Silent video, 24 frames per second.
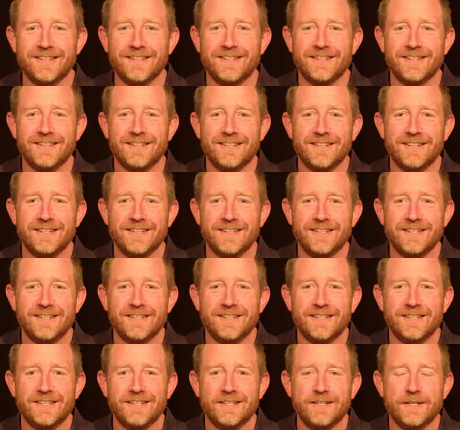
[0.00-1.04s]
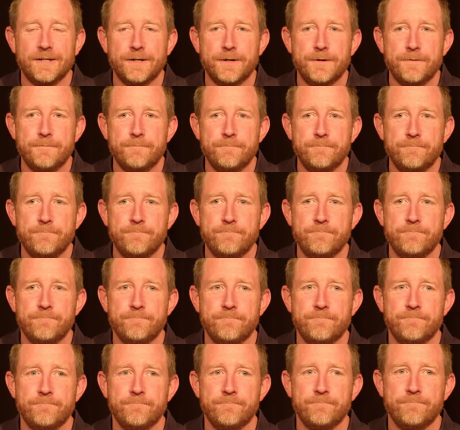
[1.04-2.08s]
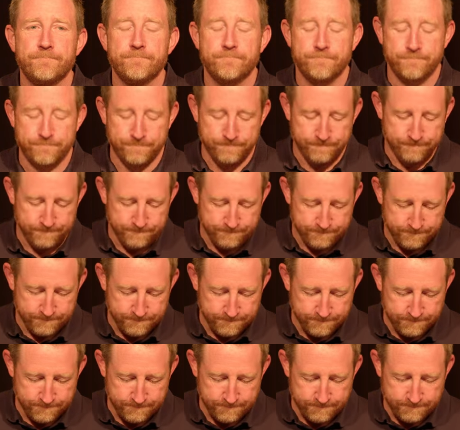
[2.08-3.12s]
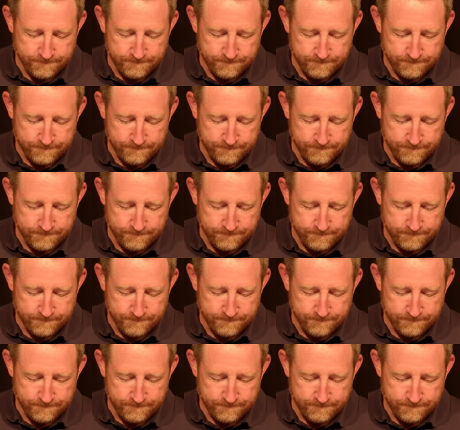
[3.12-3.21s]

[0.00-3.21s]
Nothing is said.